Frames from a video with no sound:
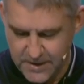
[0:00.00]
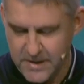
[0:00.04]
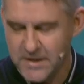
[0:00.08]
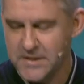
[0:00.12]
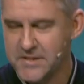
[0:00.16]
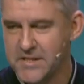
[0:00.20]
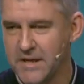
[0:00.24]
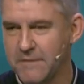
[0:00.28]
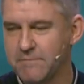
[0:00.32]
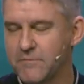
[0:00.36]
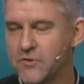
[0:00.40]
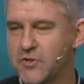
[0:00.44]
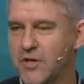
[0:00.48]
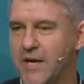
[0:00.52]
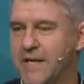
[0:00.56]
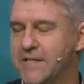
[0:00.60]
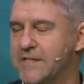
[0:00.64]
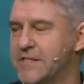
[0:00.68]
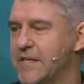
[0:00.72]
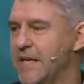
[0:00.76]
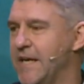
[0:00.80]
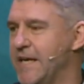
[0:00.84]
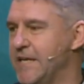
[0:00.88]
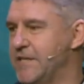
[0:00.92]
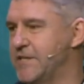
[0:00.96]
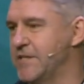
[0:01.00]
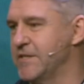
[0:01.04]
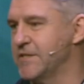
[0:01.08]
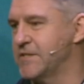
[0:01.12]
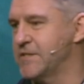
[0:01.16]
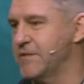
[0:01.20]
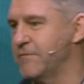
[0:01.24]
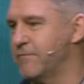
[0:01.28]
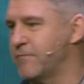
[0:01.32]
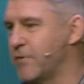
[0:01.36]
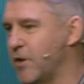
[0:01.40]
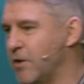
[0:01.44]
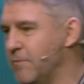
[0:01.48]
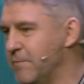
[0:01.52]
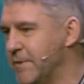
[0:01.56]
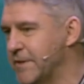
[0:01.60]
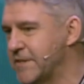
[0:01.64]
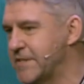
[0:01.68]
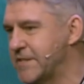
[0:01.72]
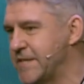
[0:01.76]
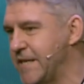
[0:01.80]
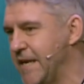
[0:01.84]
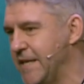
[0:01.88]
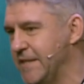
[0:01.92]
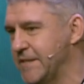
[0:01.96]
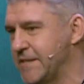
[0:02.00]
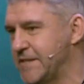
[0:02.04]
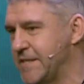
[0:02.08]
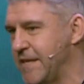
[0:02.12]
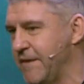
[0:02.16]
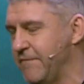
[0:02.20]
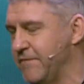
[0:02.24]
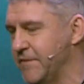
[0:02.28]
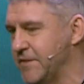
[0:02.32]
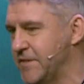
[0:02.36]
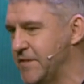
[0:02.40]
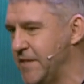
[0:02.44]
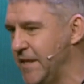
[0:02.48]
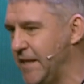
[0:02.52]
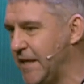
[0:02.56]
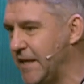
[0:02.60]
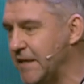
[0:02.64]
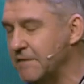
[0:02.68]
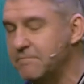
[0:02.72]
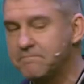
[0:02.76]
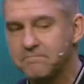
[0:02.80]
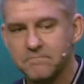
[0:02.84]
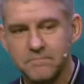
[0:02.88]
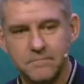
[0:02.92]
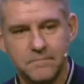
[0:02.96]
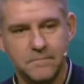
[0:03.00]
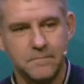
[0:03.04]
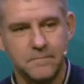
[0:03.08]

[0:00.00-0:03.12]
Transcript: Some translations of Romans 10:17